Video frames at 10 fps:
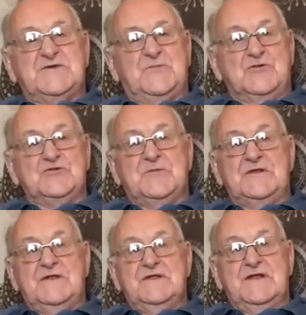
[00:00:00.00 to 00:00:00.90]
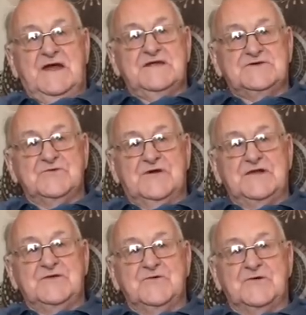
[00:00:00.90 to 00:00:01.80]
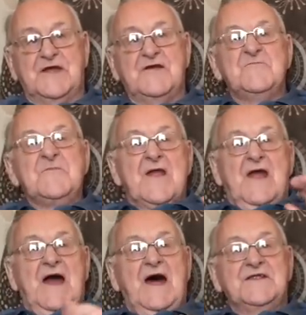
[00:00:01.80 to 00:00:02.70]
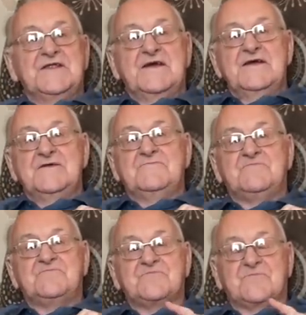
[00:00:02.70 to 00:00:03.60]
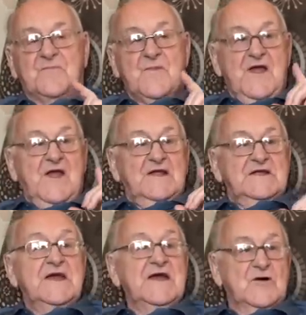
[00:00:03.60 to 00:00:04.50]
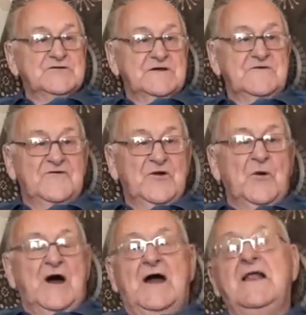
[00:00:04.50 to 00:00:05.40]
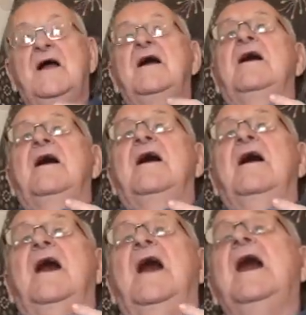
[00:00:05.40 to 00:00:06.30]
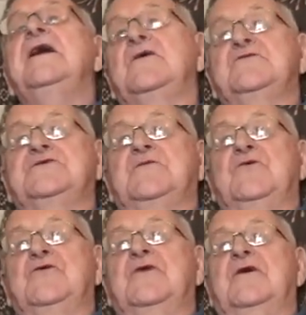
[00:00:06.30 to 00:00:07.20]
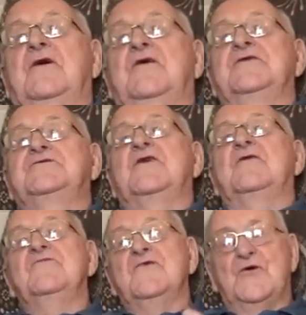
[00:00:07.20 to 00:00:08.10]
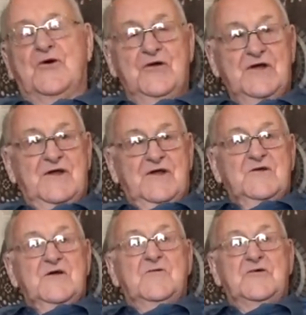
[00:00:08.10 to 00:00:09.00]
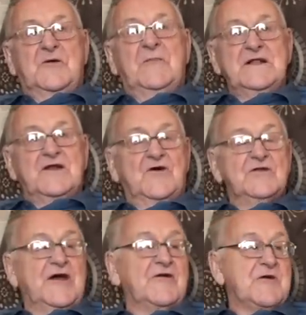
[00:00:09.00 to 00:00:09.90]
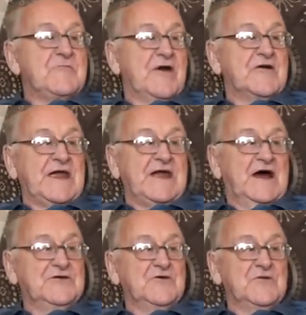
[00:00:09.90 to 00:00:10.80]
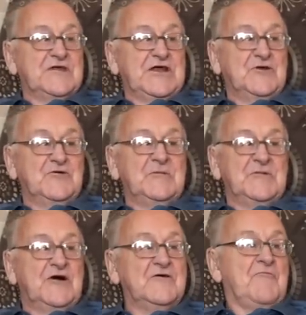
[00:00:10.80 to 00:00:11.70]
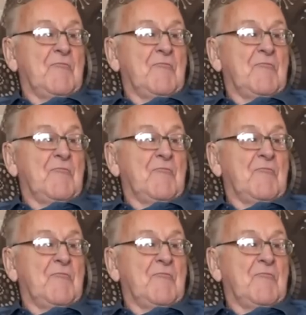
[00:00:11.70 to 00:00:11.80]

it's postman. Yeah, it's okay, don't worry. And, I was there for a while. I used to work on the top floor with a man called Harry Parry. I don't know if you know him or not.